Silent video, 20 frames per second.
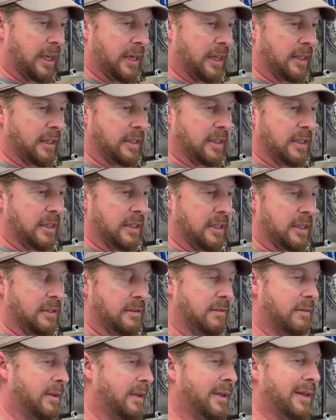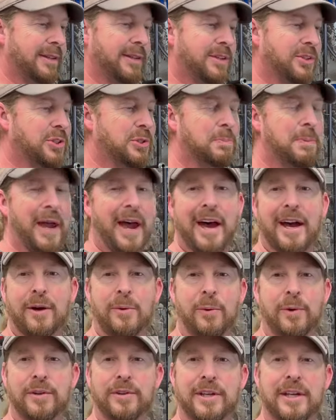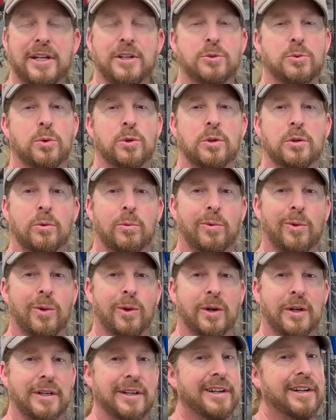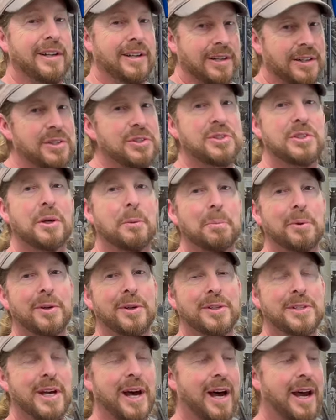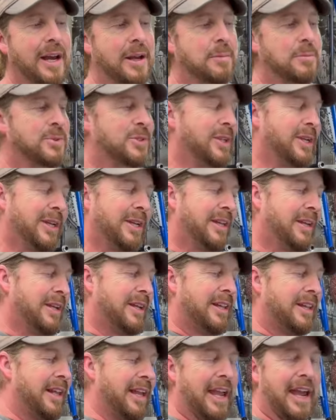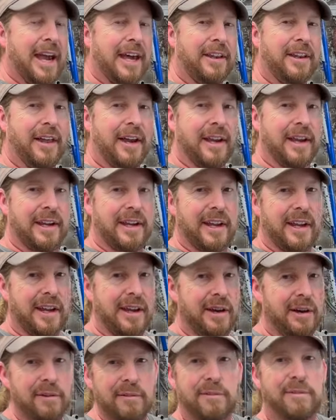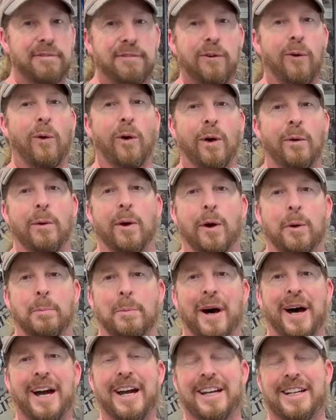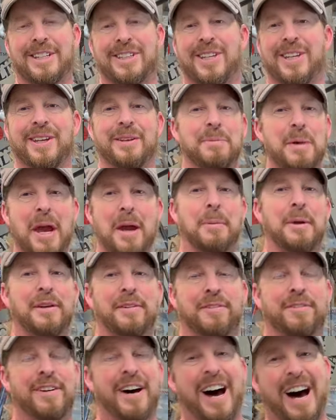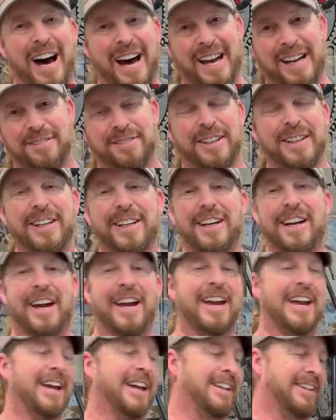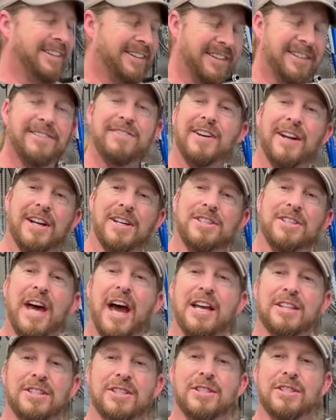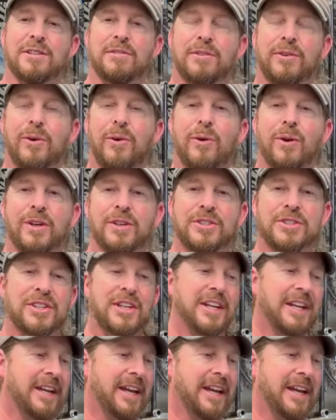They did, this is back when things were more simpler times. They had like four road bikes, maybe five, and various sizes, of course.